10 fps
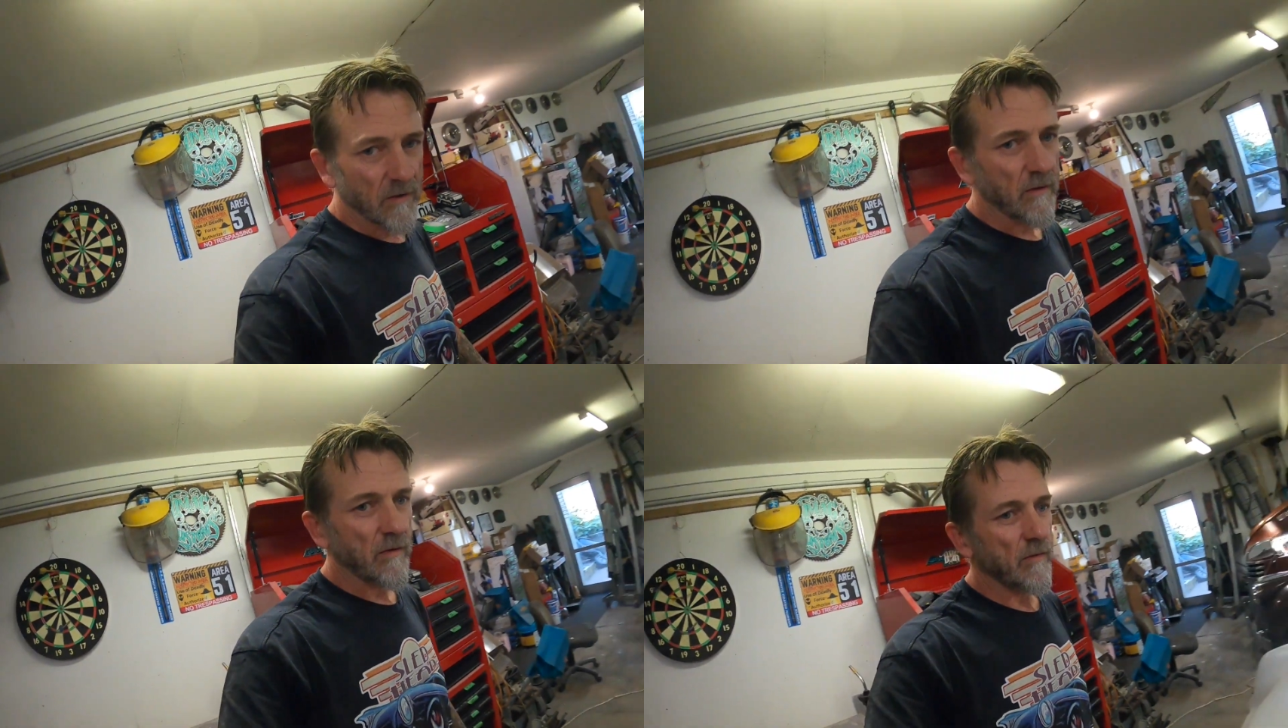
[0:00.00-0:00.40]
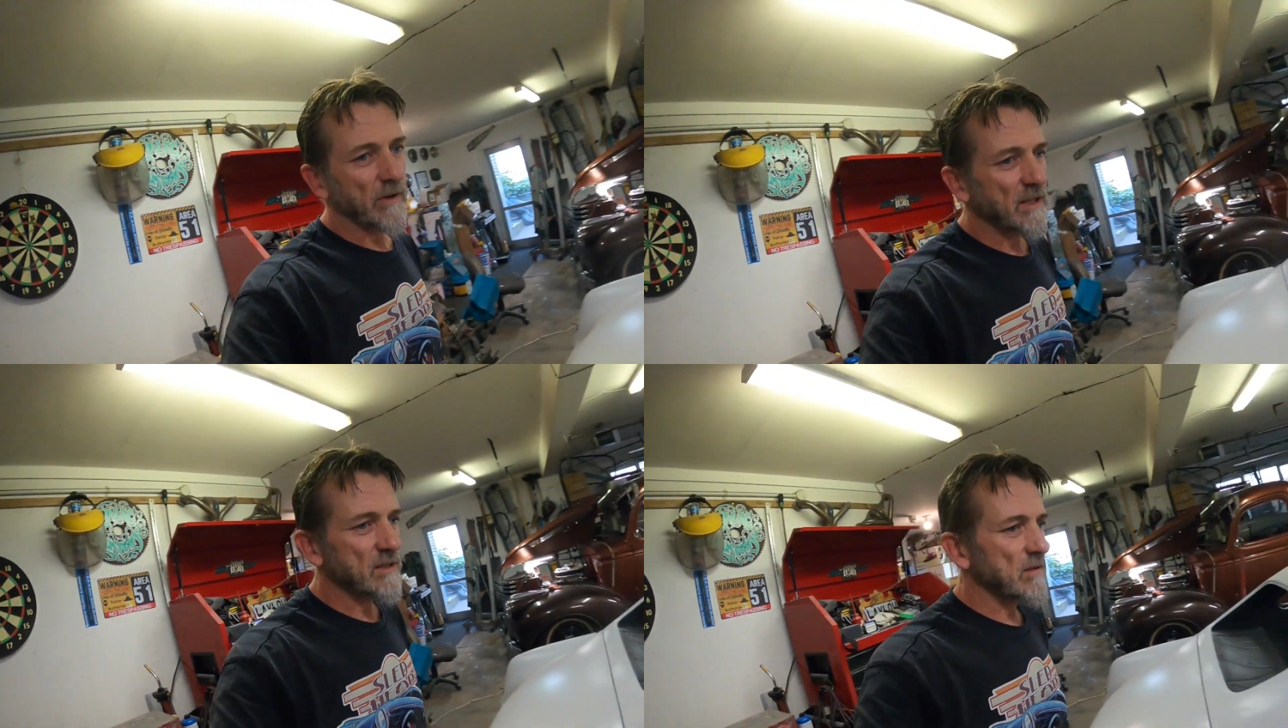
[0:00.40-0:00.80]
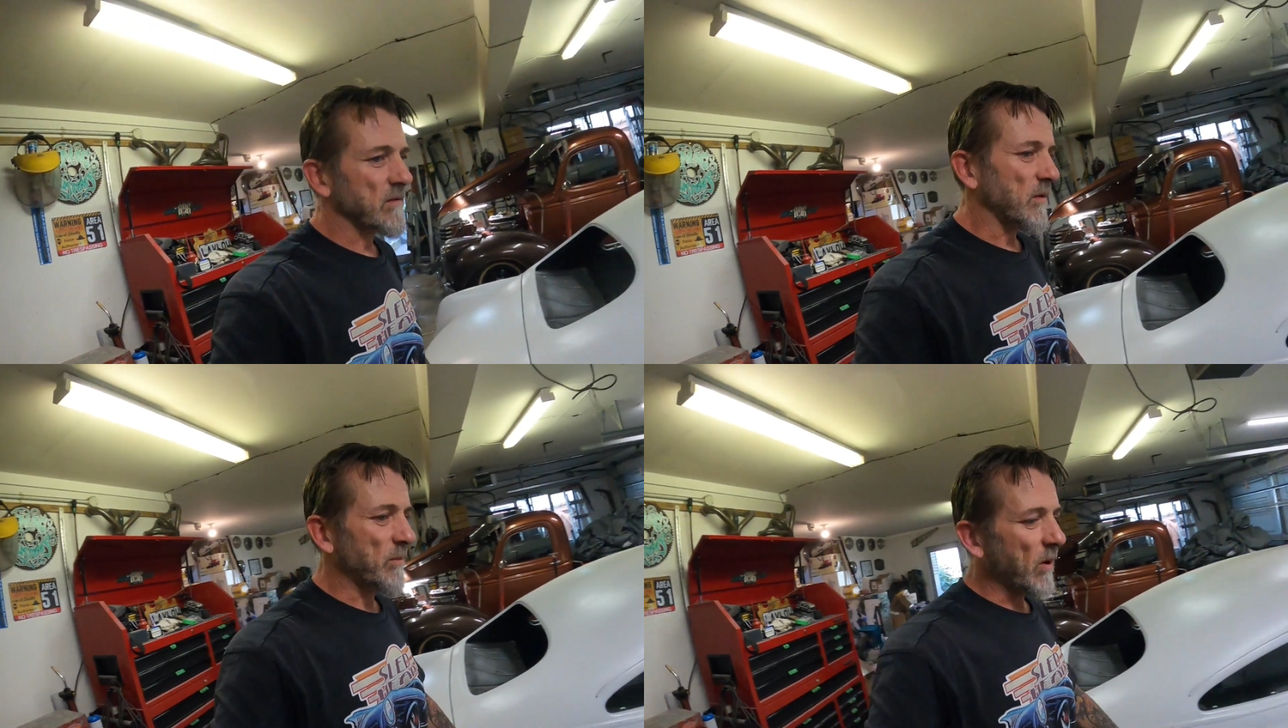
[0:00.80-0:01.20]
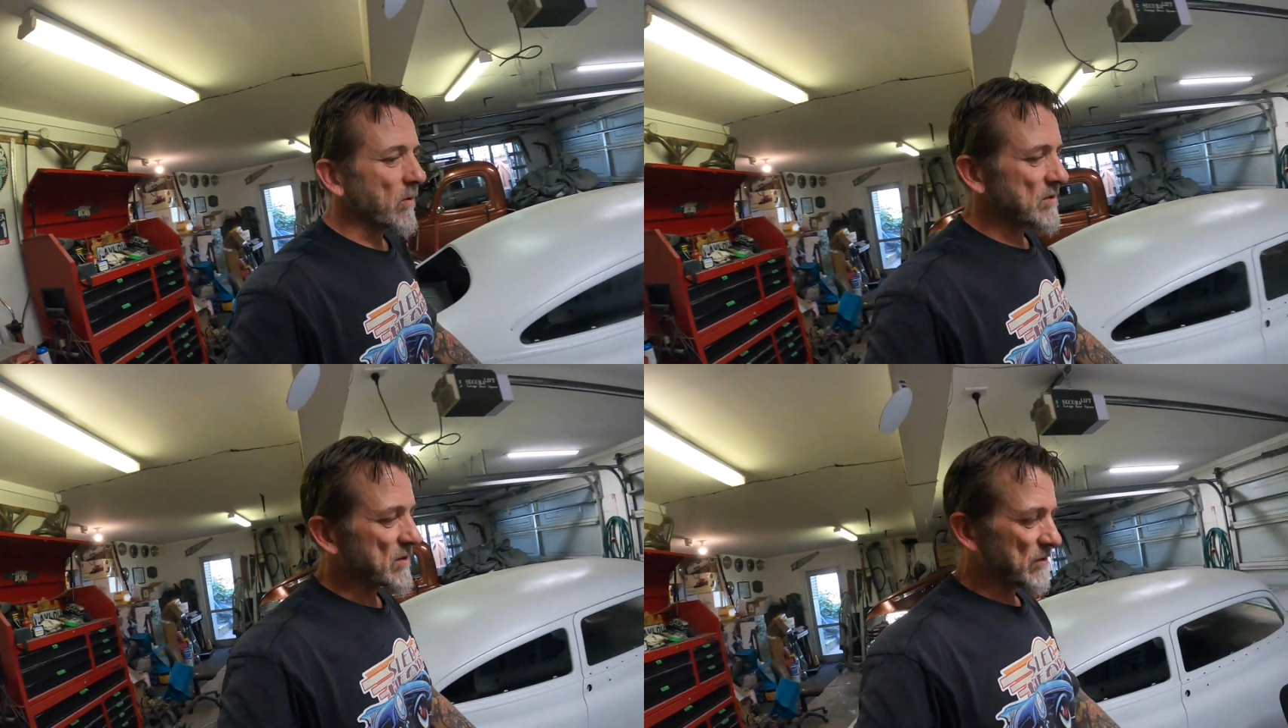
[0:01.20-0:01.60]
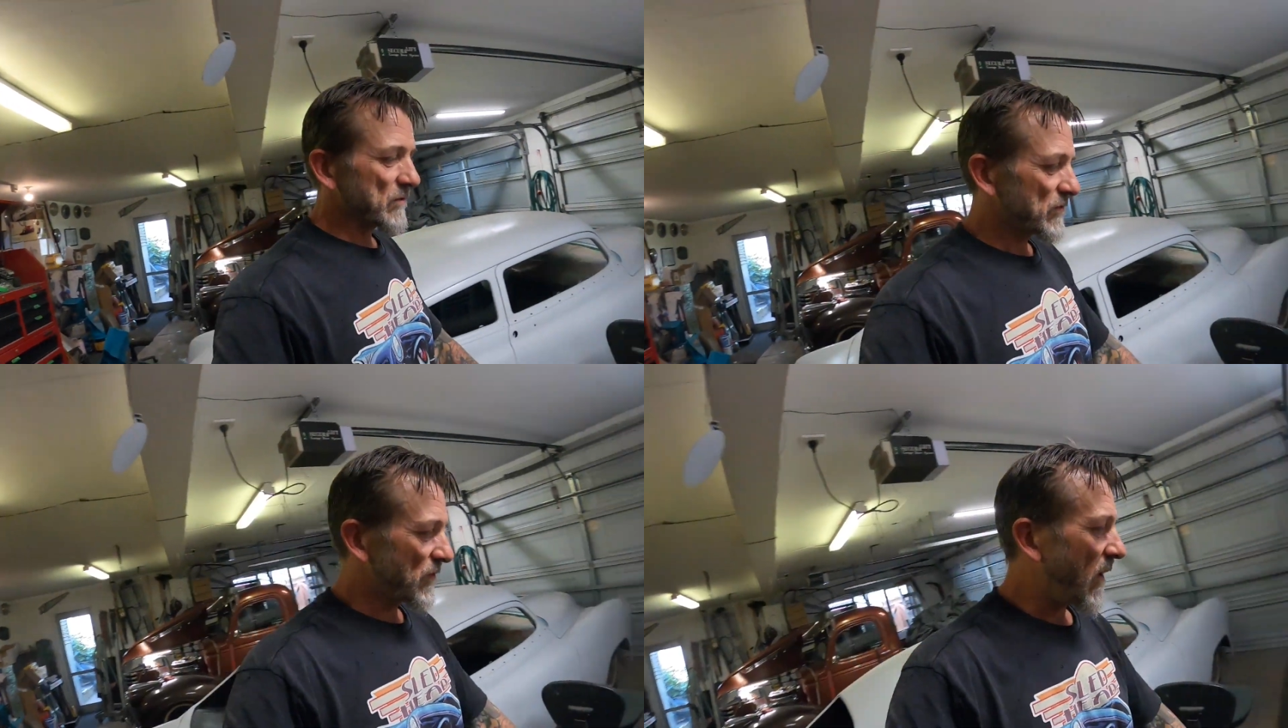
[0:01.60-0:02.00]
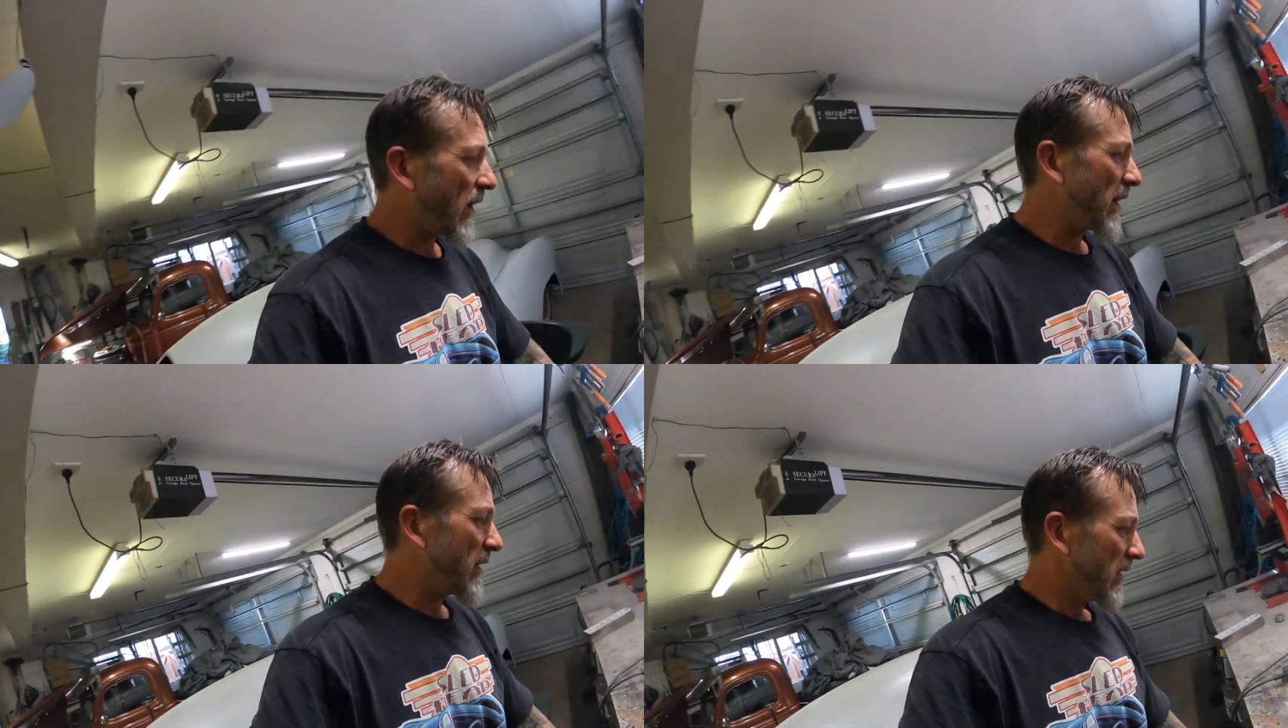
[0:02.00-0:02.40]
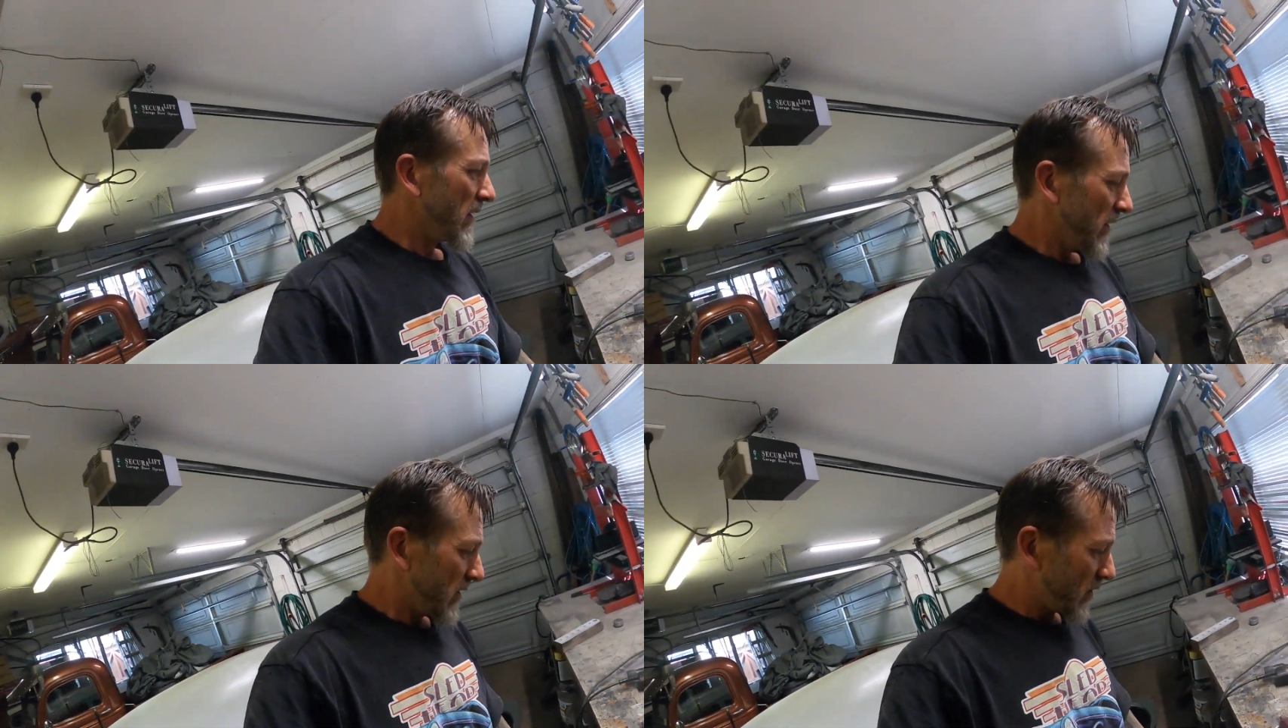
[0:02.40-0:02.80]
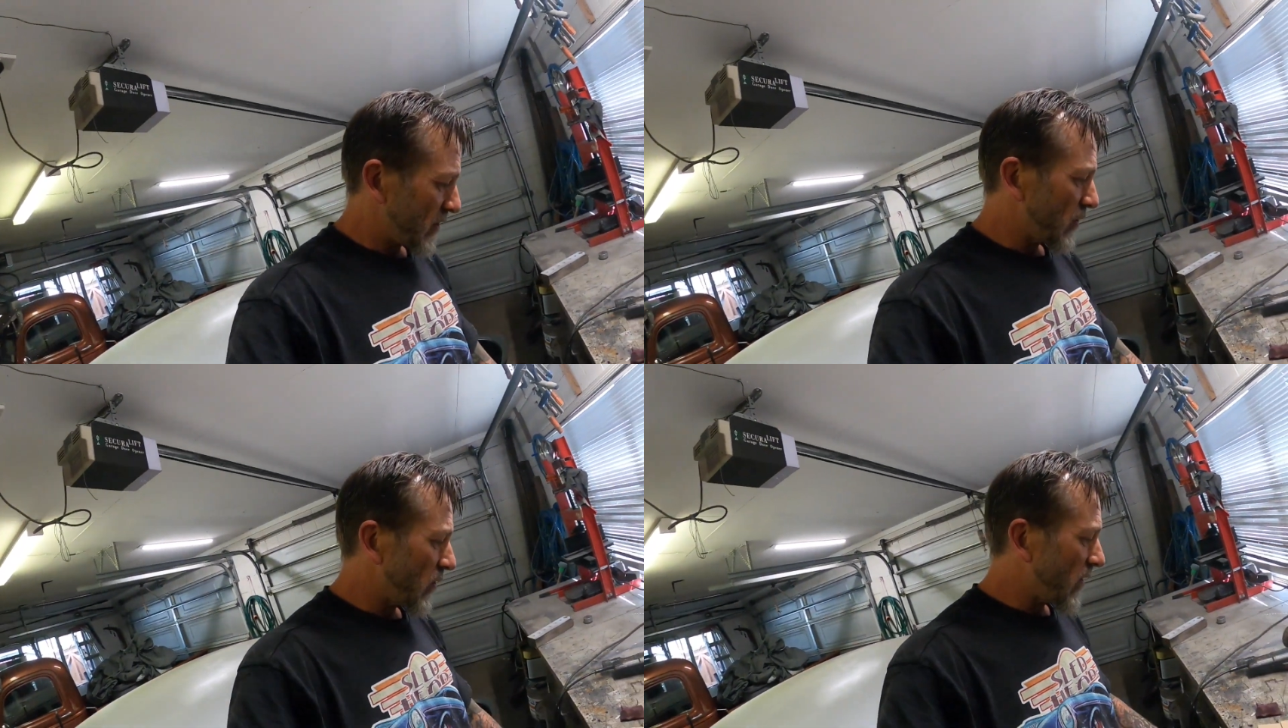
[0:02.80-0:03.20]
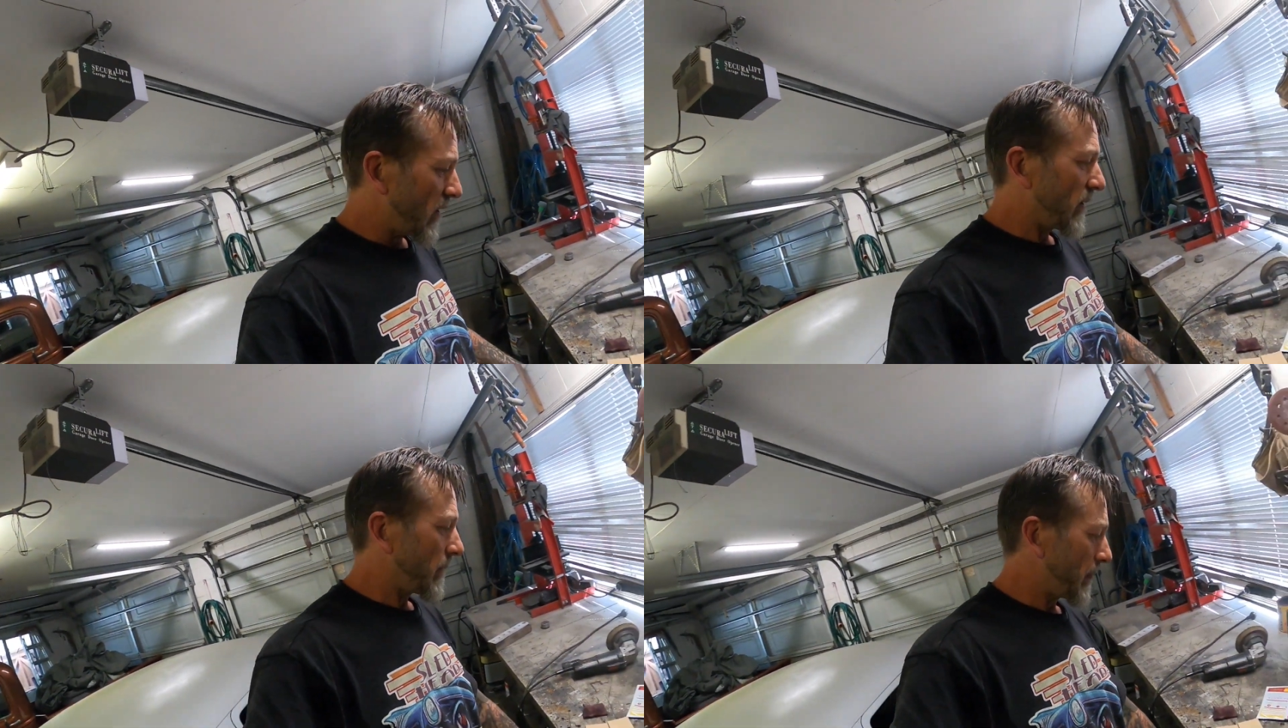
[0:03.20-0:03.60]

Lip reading: on the threads on the bolts to dry cure